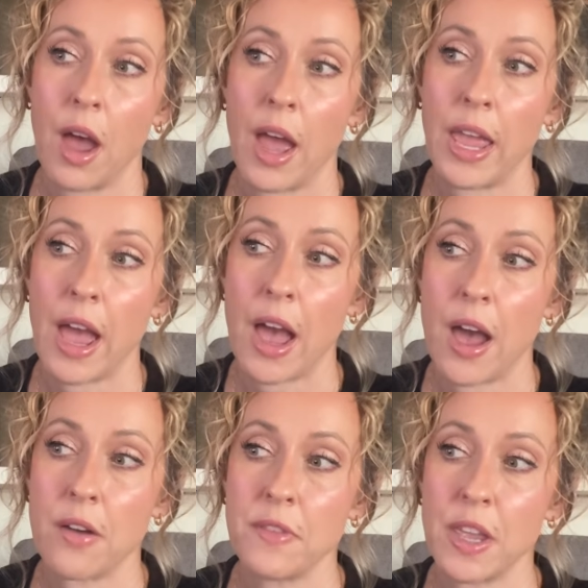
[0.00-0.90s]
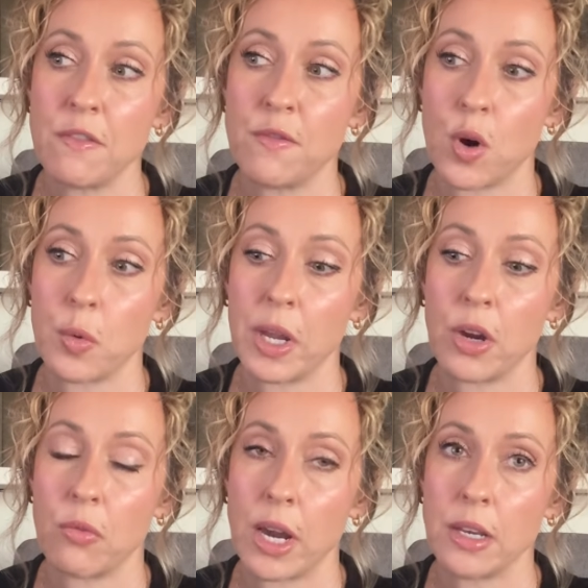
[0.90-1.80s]
I have a 4-wick
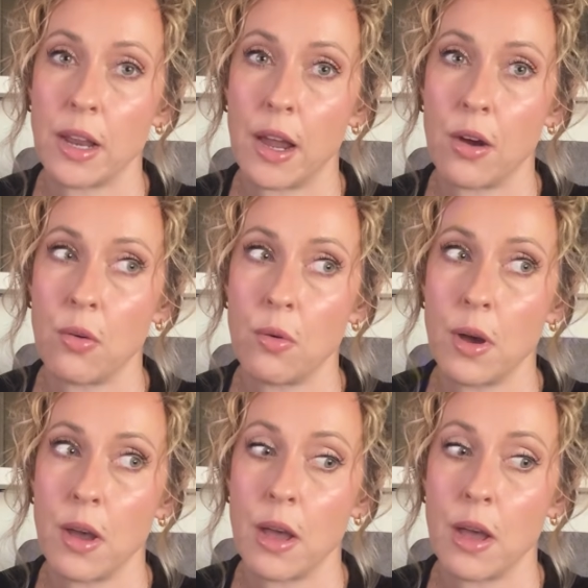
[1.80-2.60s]
right now.